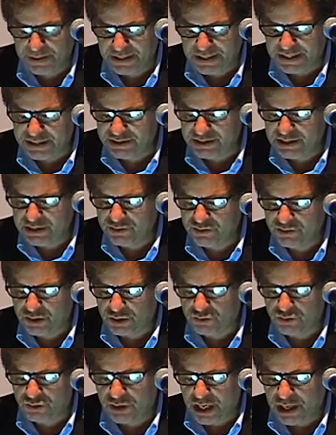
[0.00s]
Indeed,
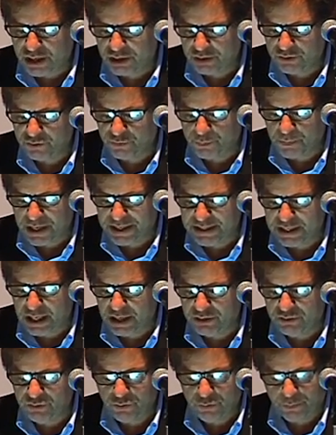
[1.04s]
such knowledge might
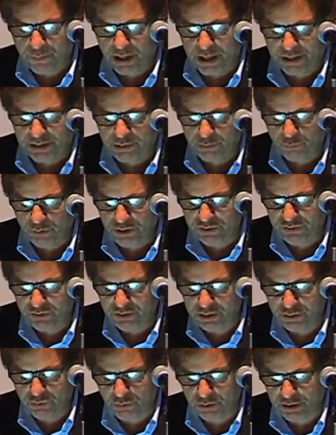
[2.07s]
undermine a
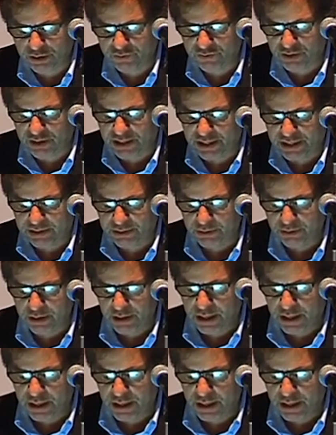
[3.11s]
recent critic's claim